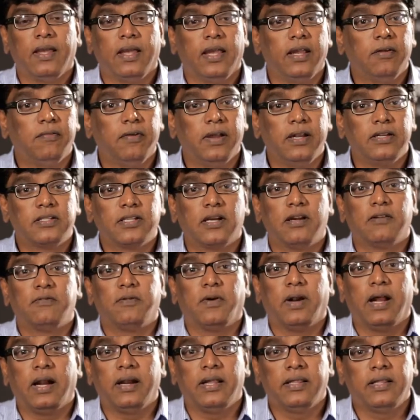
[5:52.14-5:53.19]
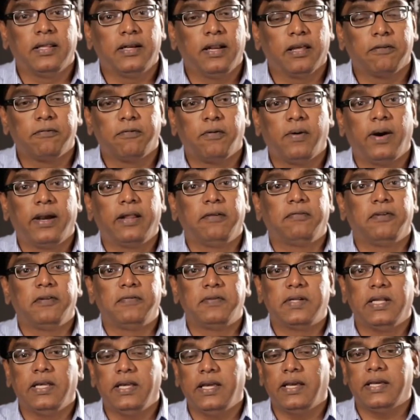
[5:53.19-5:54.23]
It went on for another like 40,
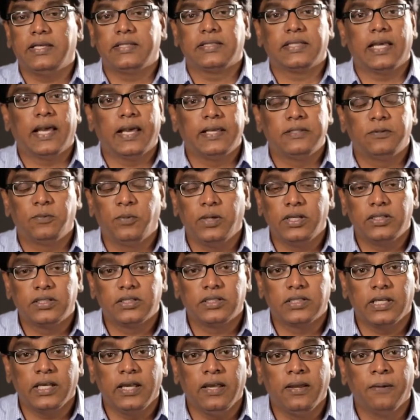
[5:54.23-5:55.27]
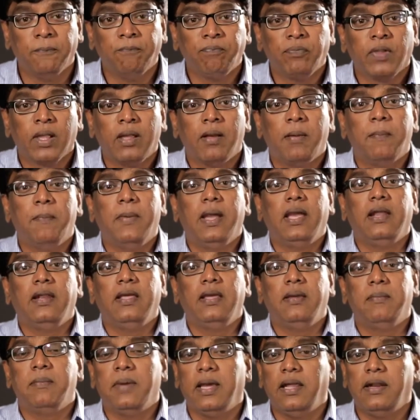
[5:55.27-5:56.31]
50 years, as we see
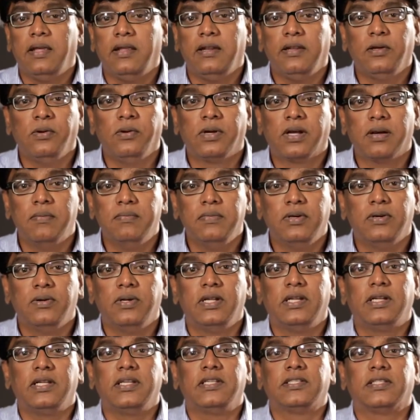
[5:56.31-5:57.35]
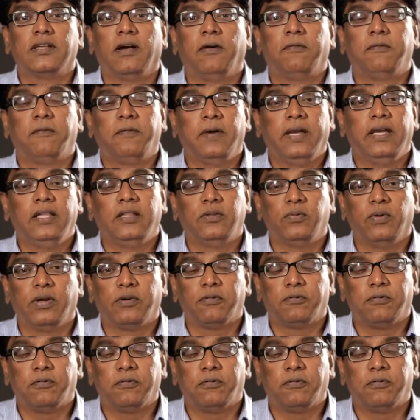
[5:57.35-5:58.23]
many, many new communities of faith were